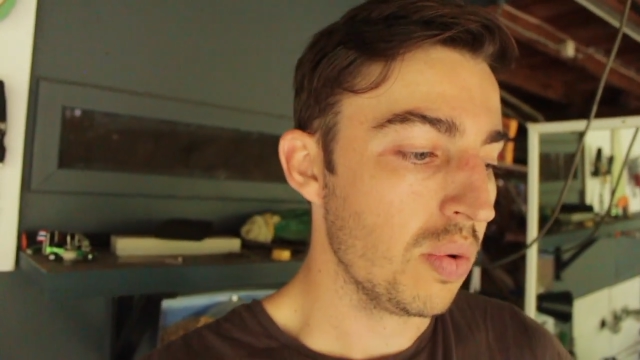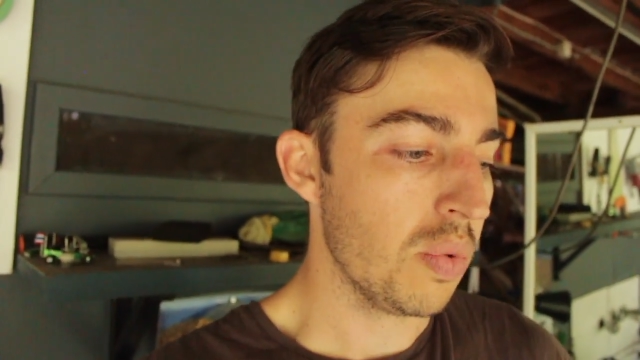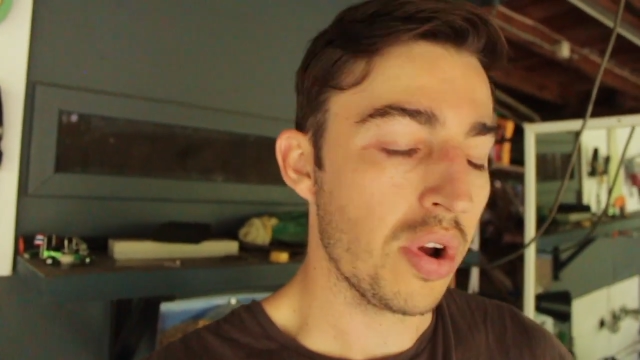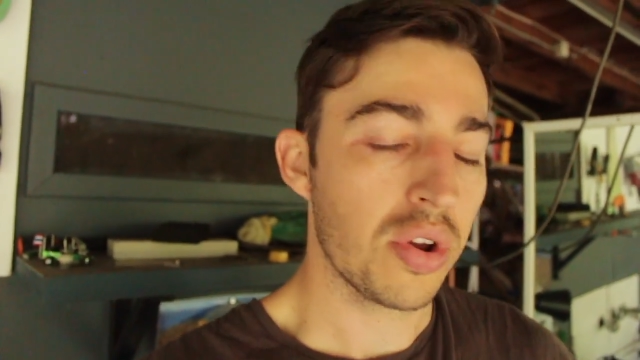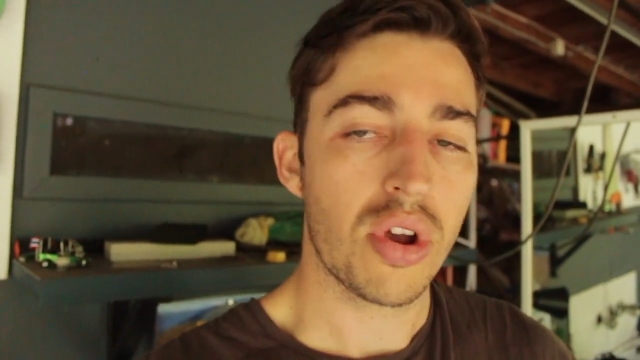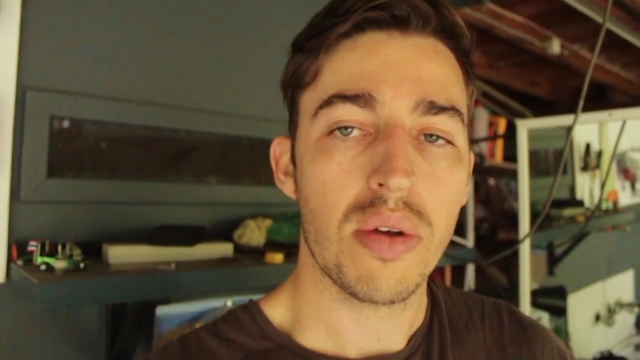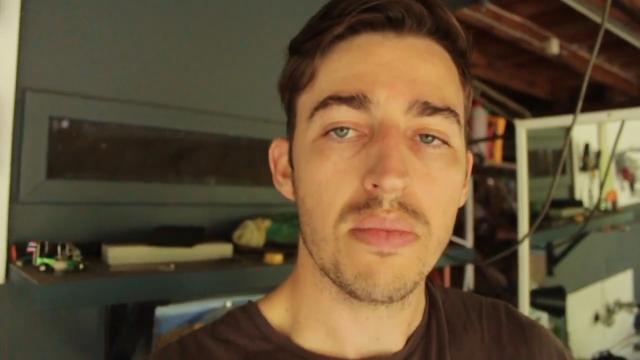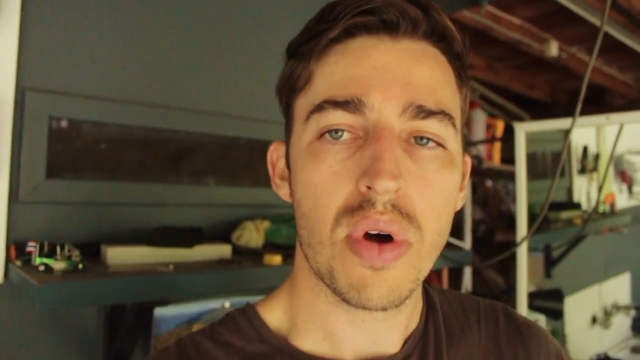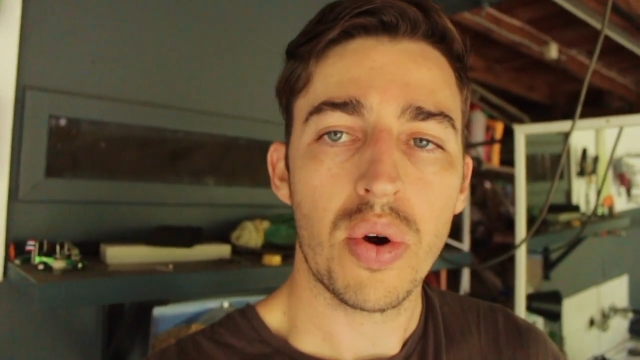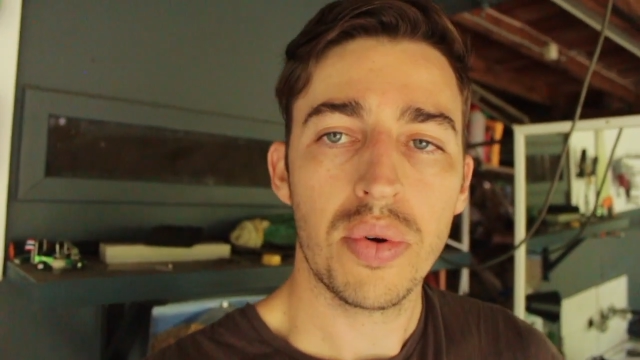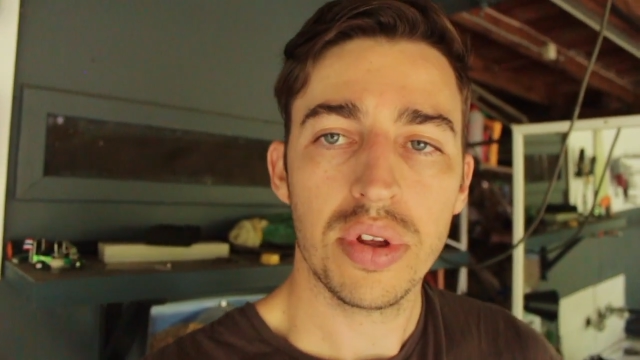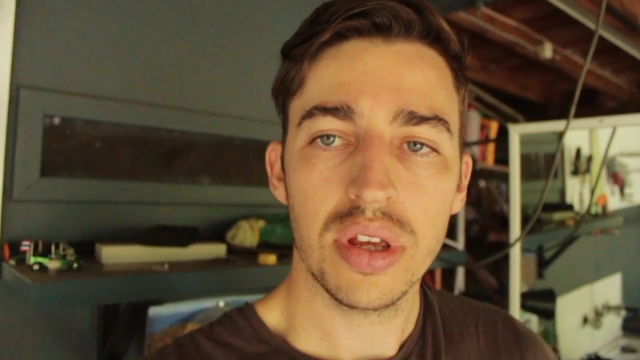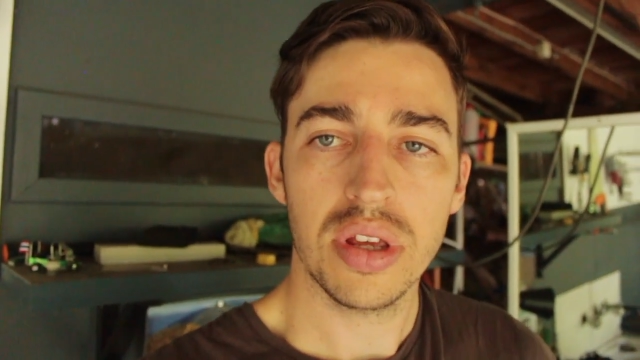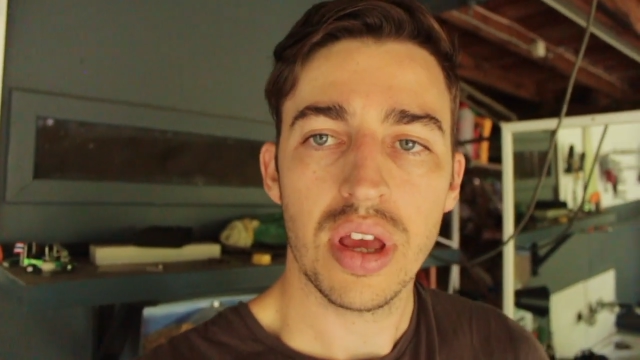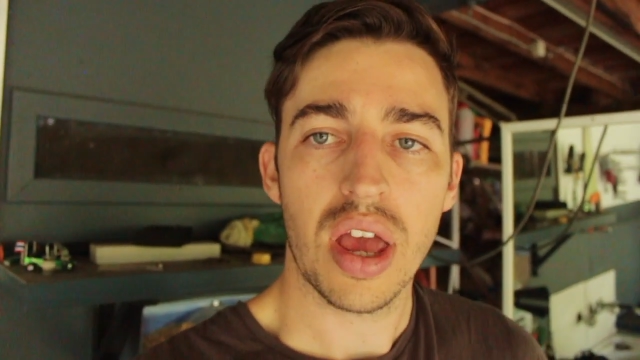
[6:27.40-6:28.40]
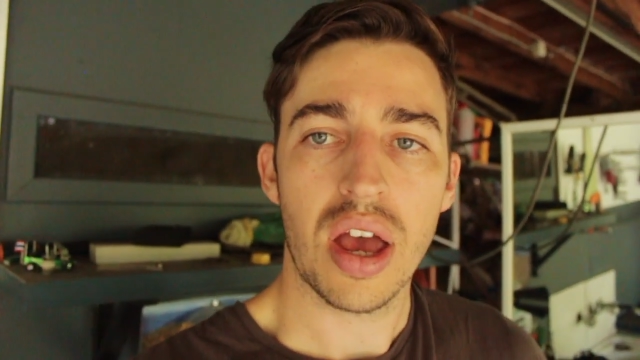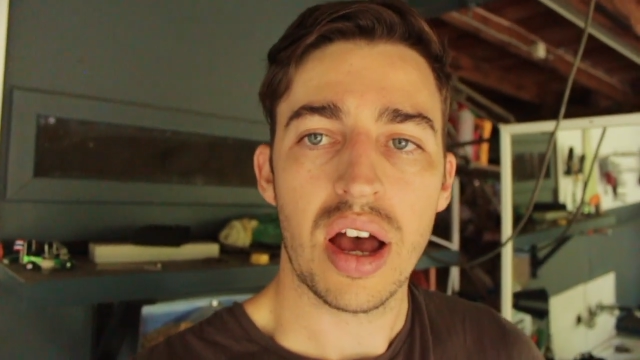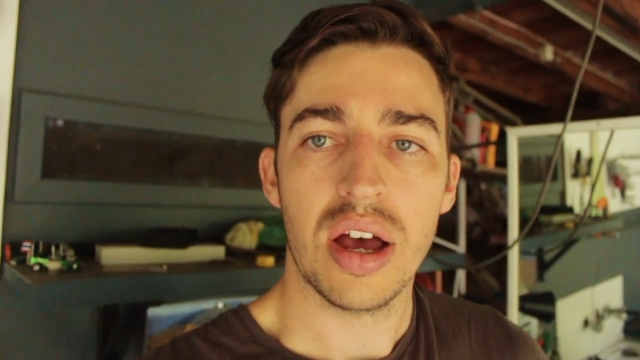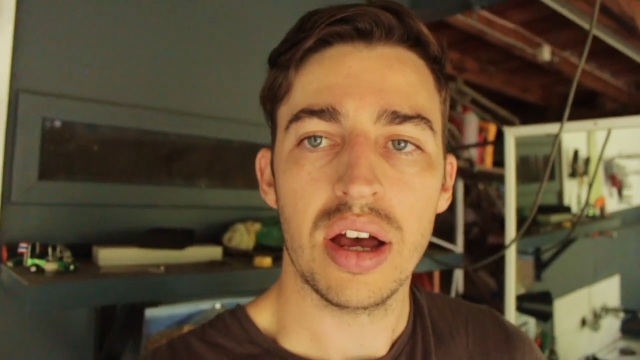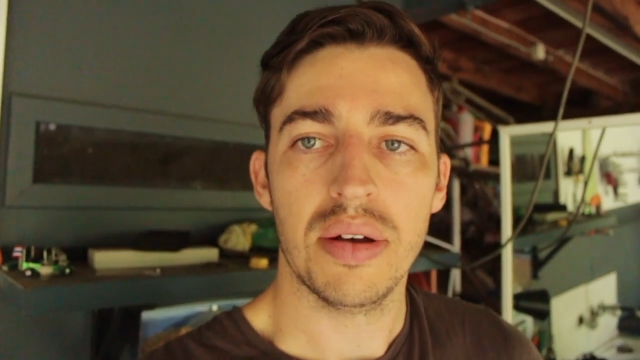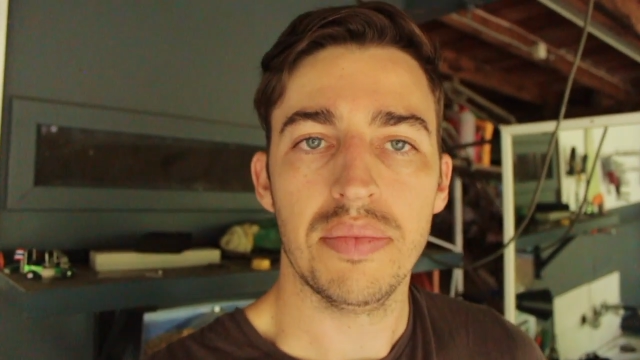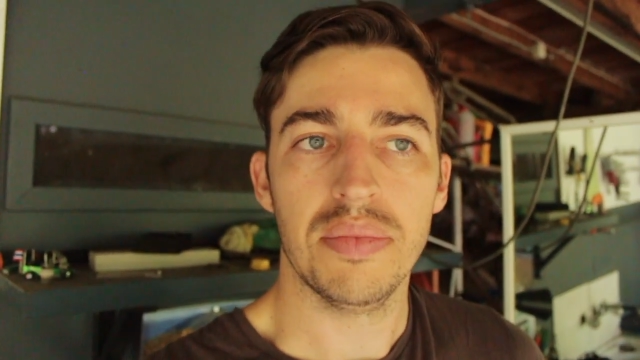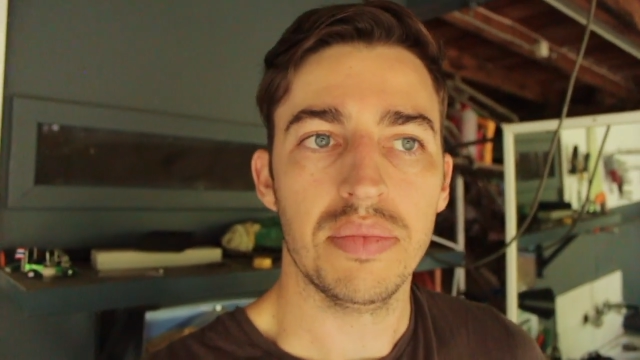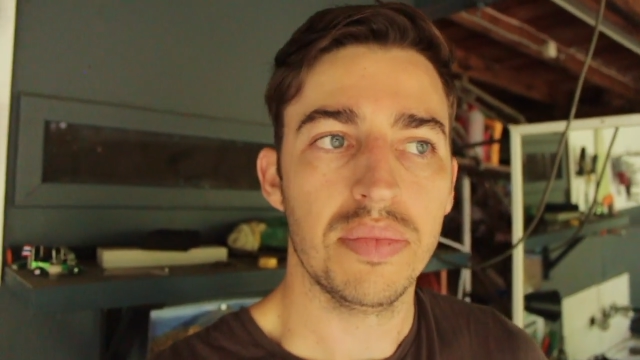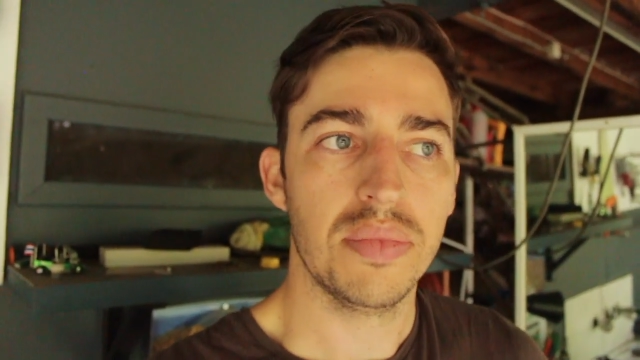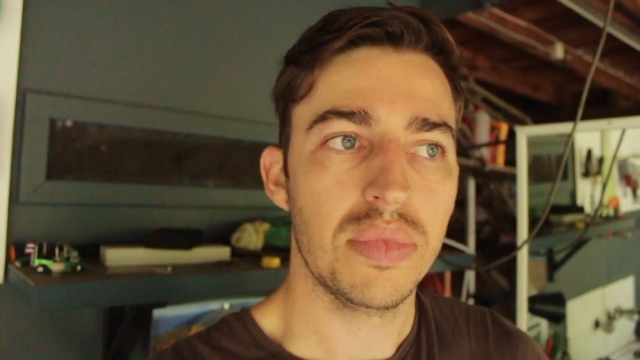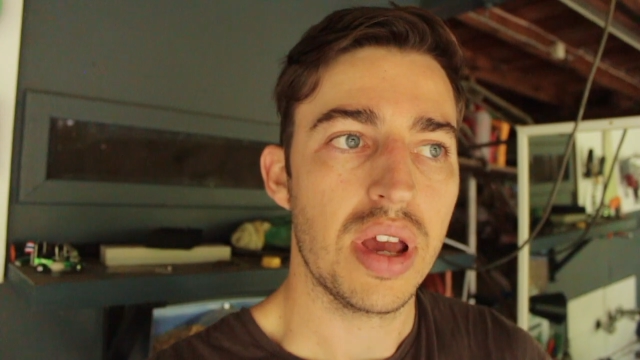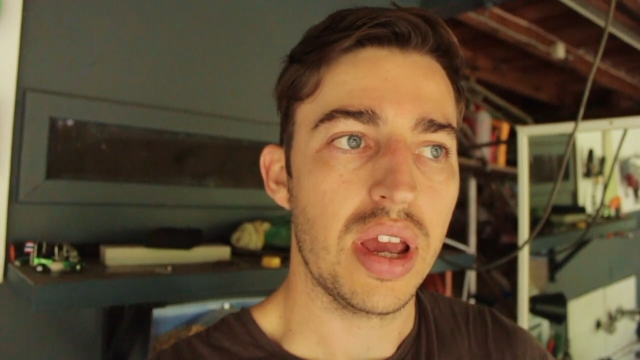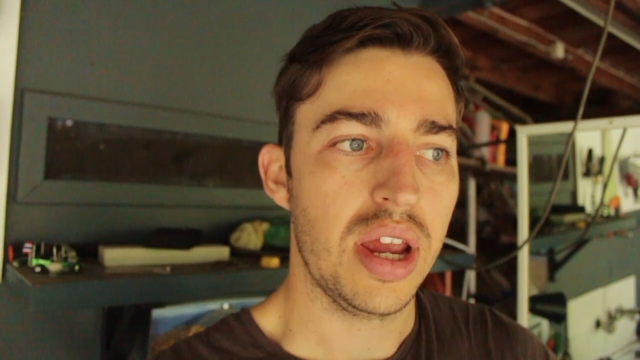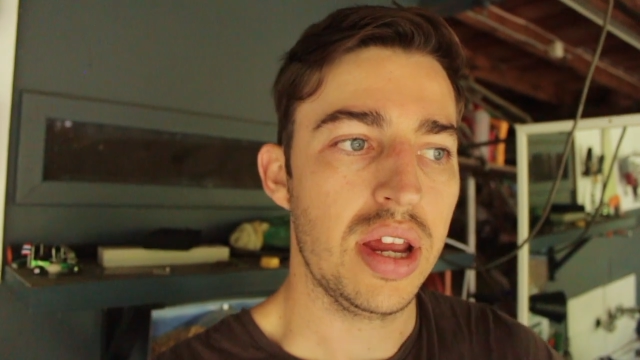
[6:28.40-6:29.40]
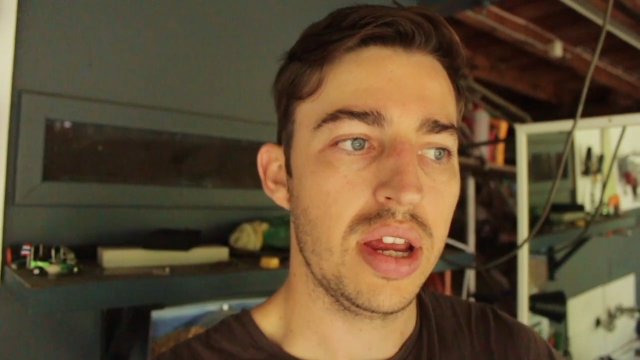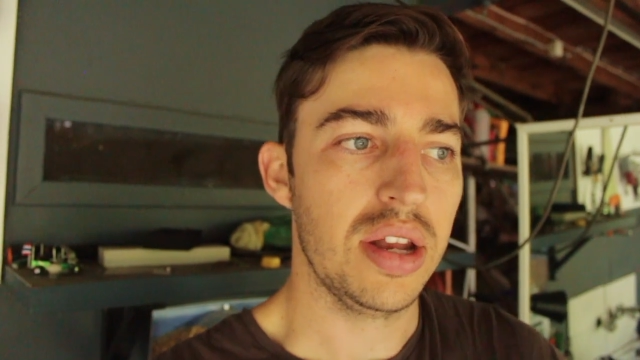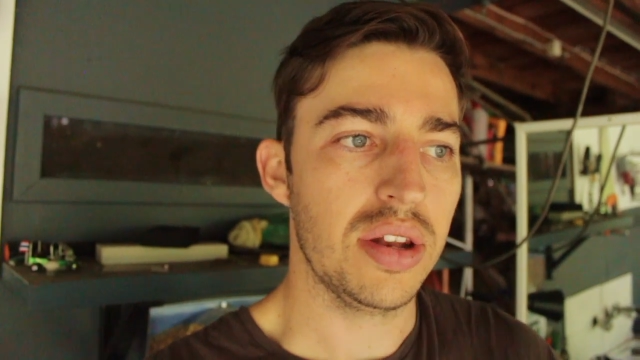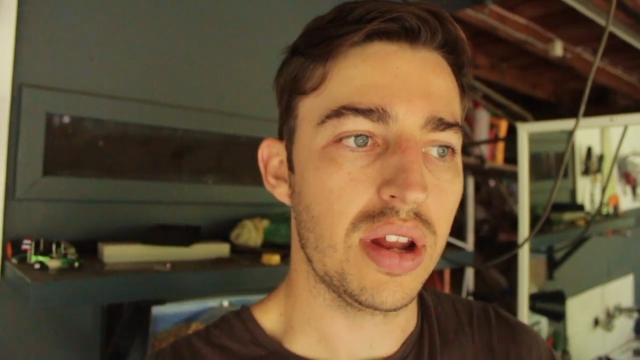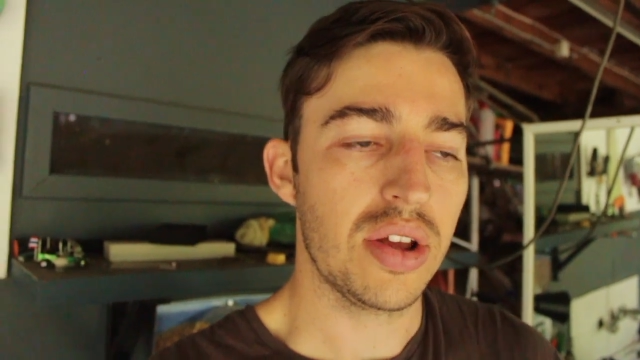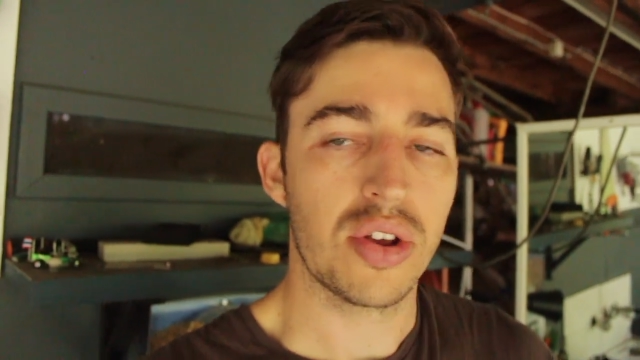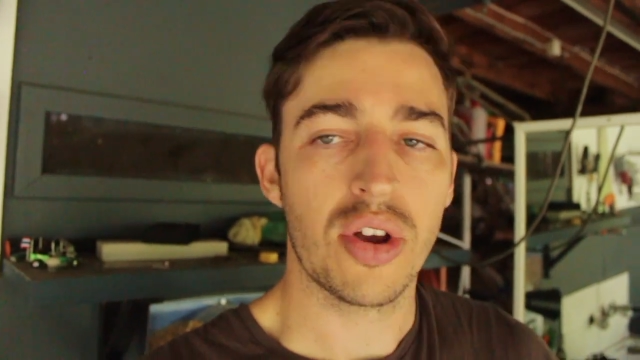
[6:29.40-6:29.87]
won't go mouldy and